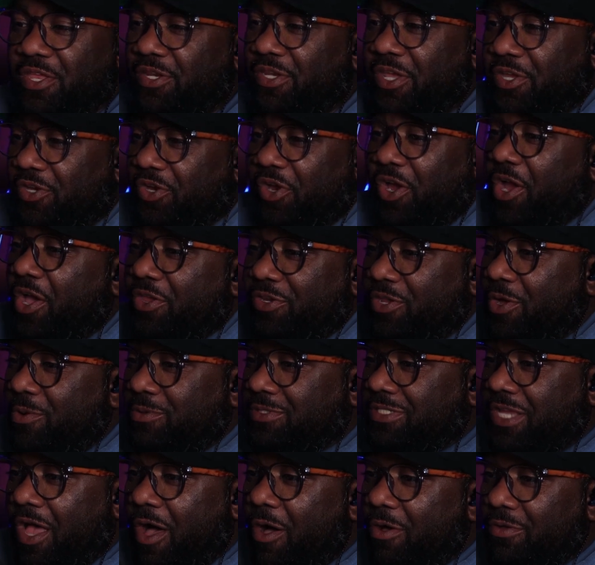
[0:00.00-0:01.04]
The girl
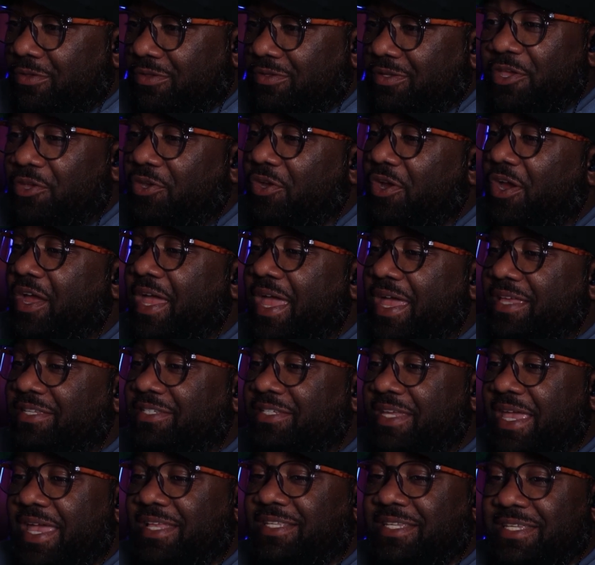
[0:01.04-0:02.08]
don't talk. The girl
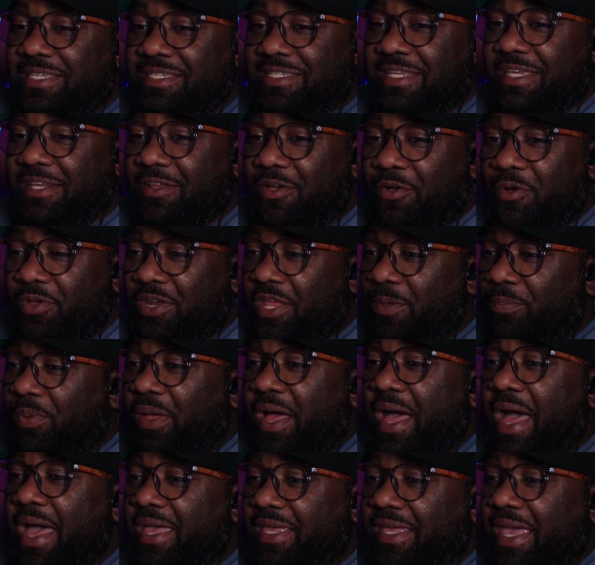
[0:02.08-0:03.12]
has yet to sit on a
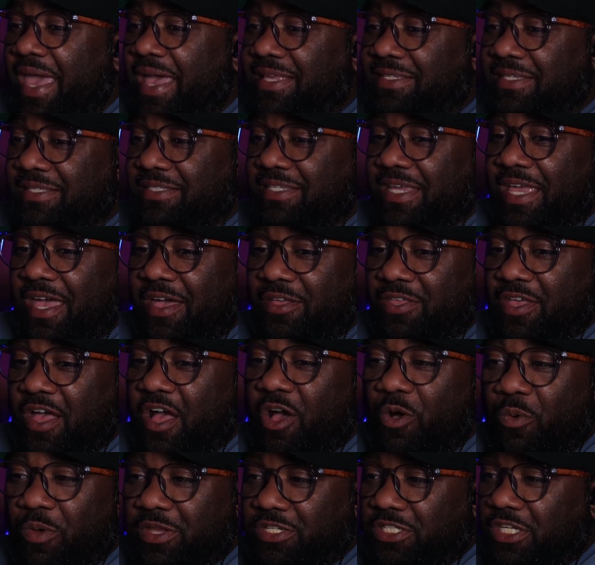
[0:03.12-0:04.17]
podcast and tell
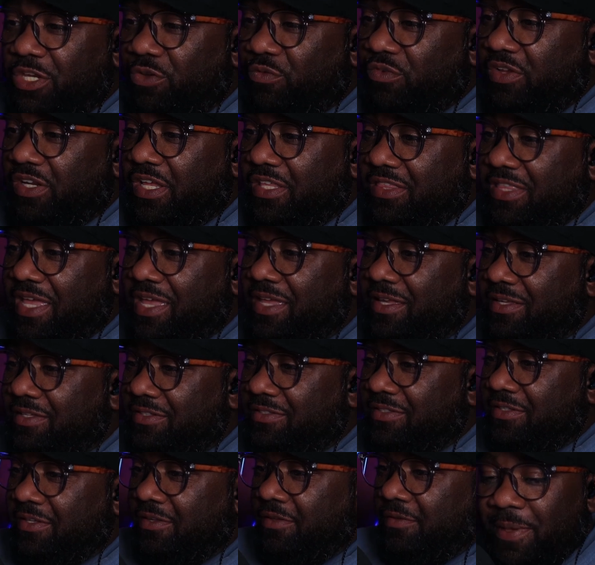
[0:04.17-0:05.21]
y'all what she really
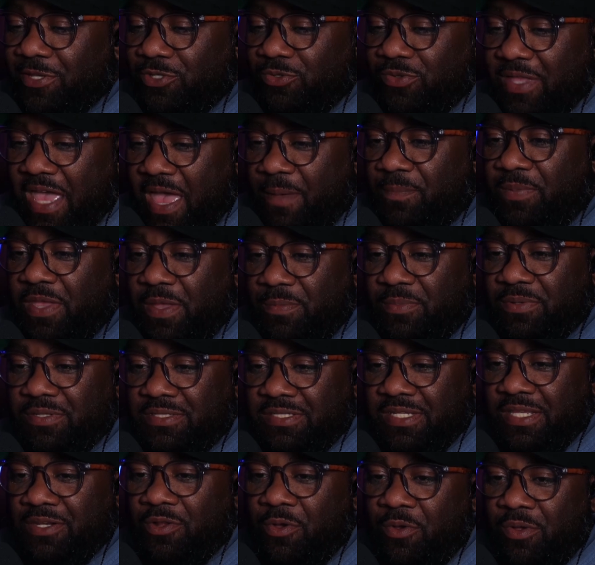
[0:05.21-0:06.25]
thinks. But you got people
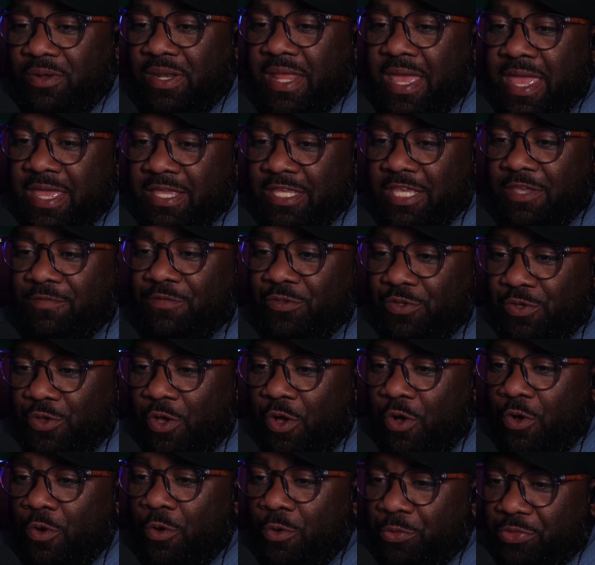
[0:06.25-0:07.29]
sitting online giving you
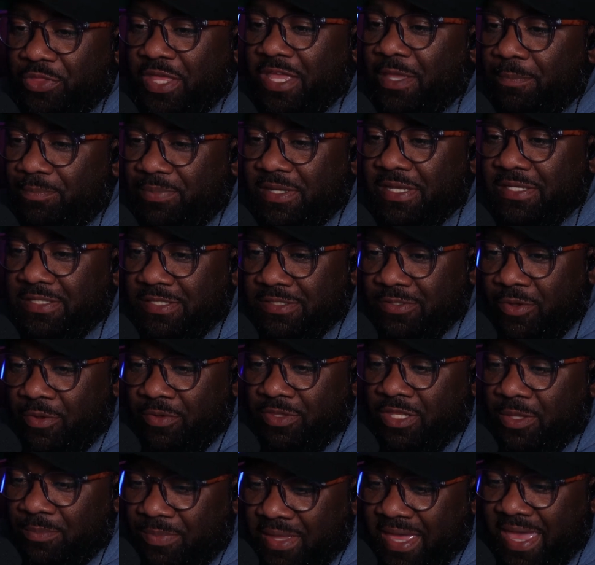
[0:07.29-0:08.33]
whole think pieces
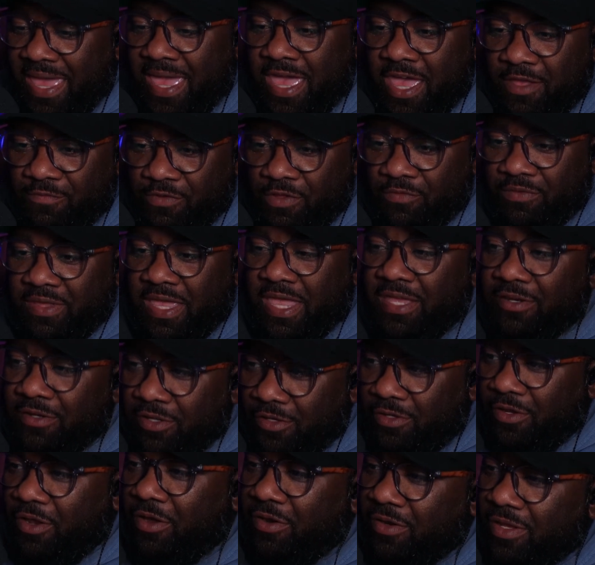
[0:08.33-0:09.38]
on the behalf of
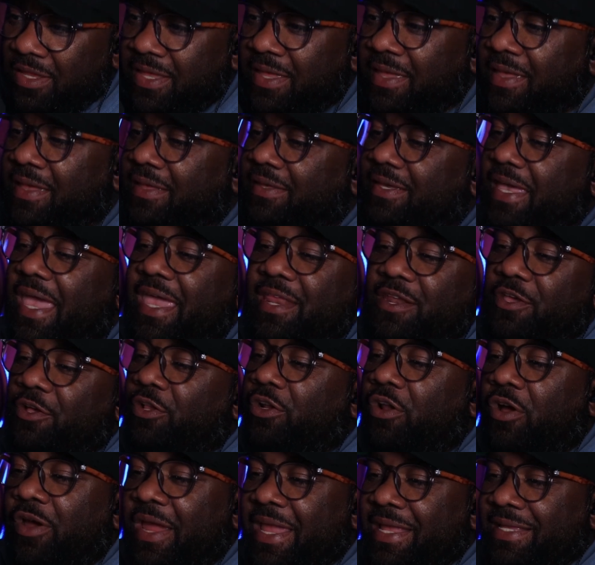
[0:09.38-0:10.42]
Caitlin Clark. Caitlin
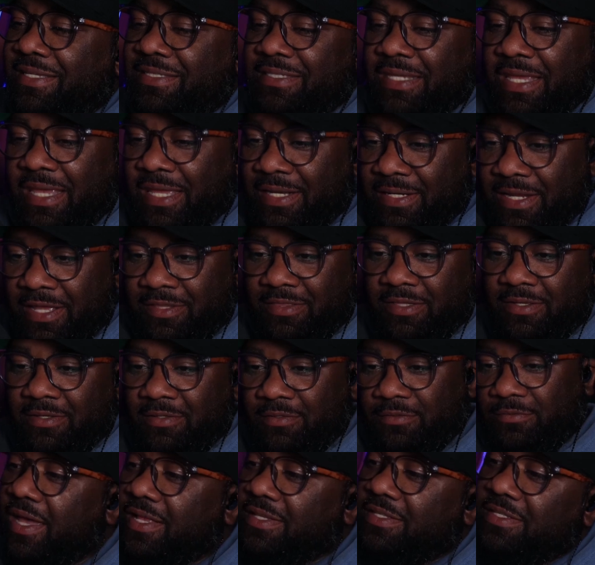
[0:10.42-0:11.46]
Clark ain't said nothing.
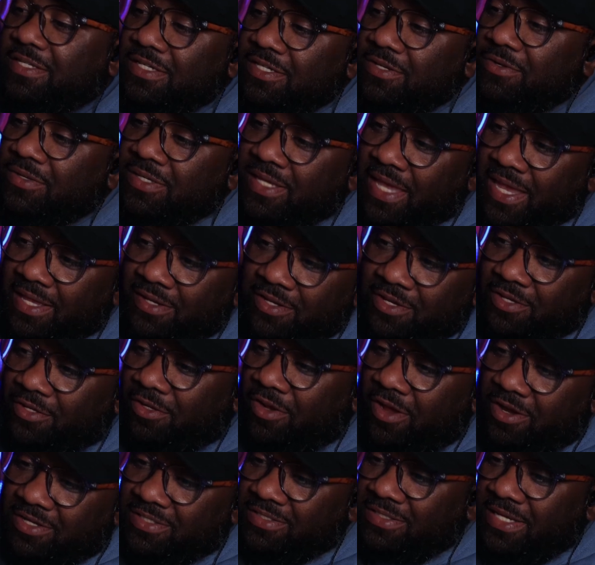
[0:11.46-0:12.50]
Until Caitlin
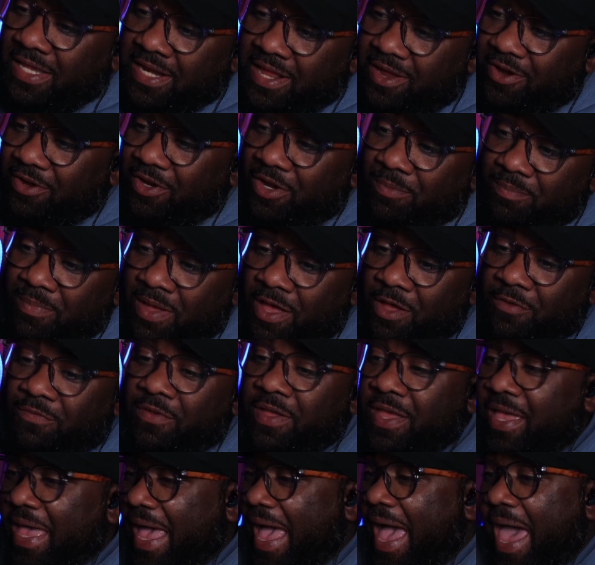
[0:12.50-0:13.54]
Clark said out her mouth,
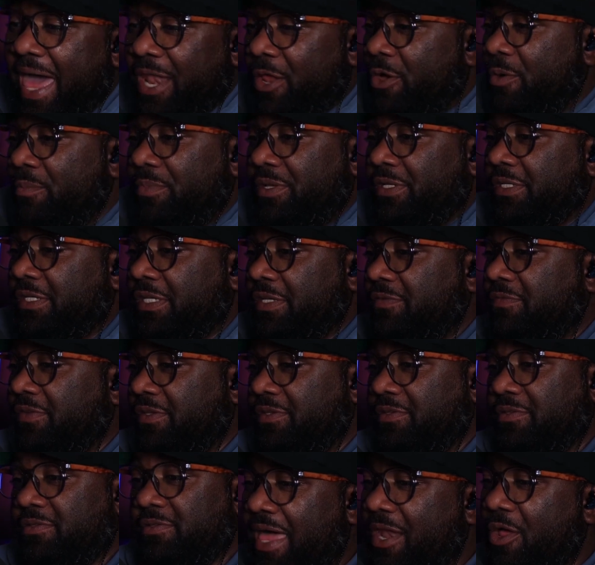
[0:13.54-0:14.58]
I don't believe
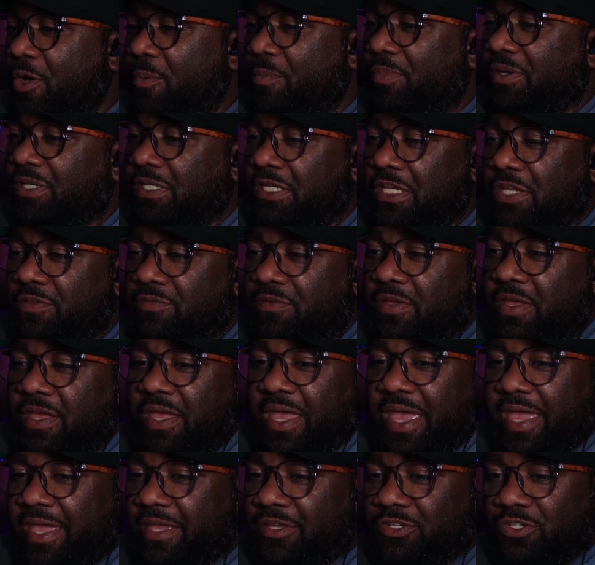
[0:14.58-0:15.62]
it. I don't believe
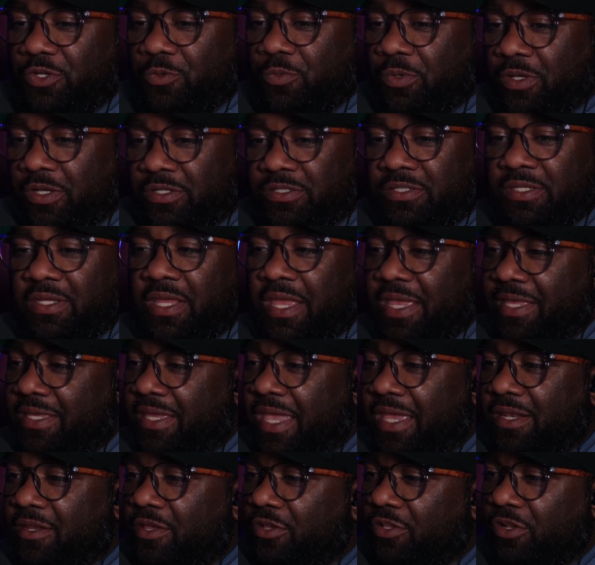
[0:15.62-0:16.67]
Asia Wilson and
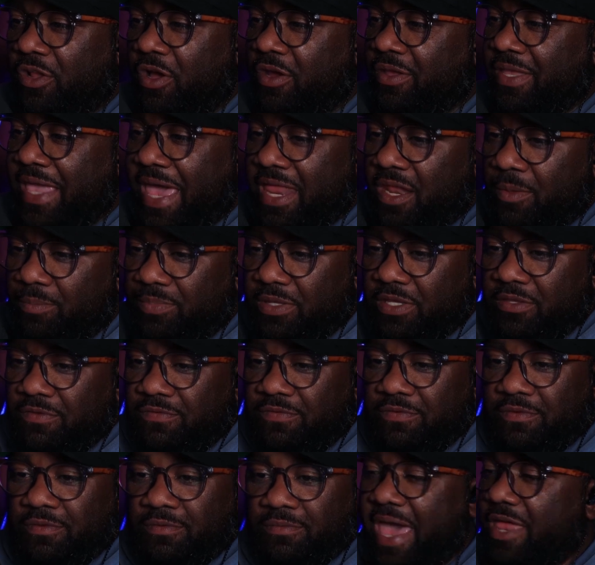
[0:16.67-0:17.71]
Caitlin Clark got a
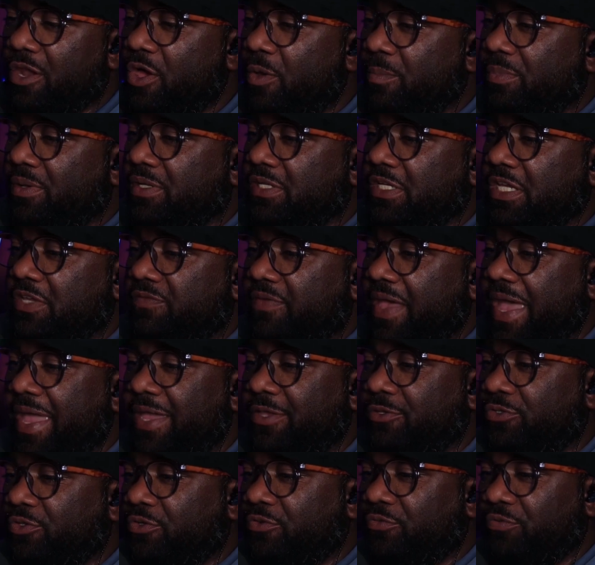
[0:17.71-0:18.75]
beef. I don't believe
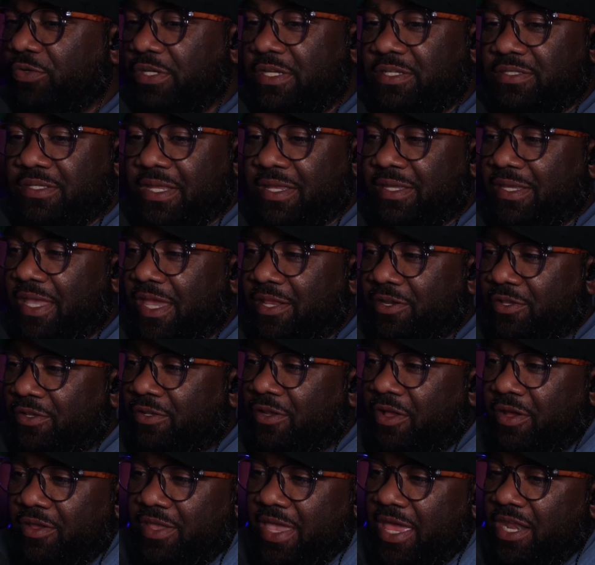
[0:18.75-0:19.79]
Angel Reese and Caitlin
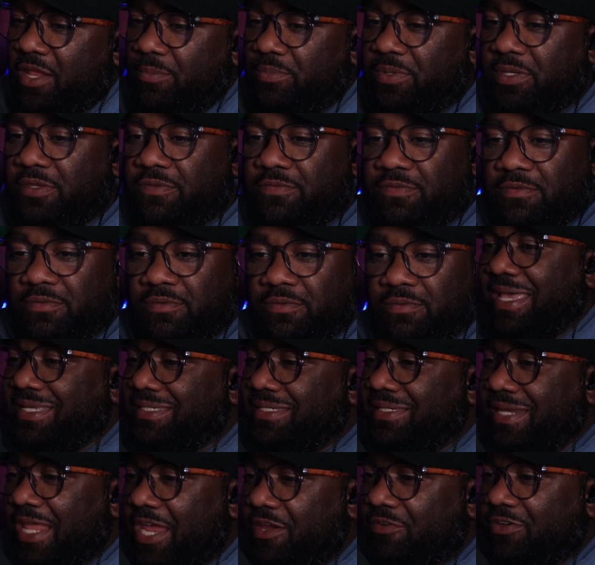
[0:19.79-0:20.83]
Clark got a beef.
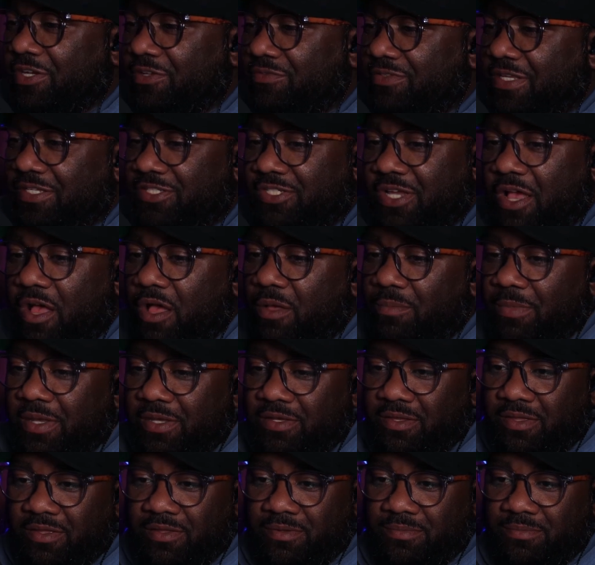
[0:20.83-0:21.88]
That's narratives that y'all
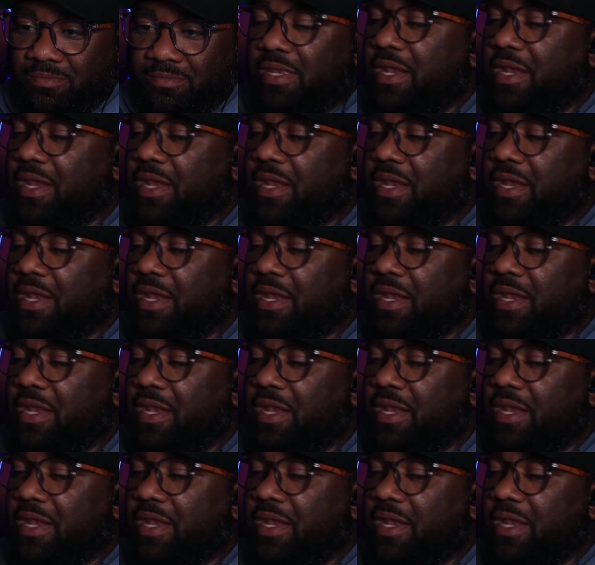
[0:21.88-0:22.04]
make up.